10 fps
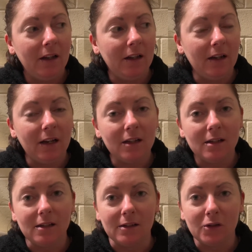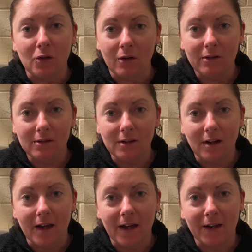knickers and socks that I
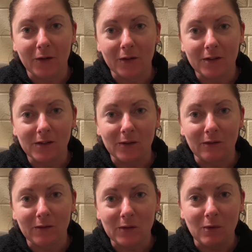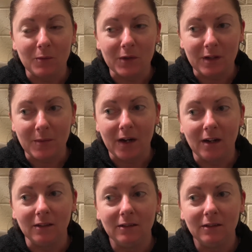had on, so I've swapped them out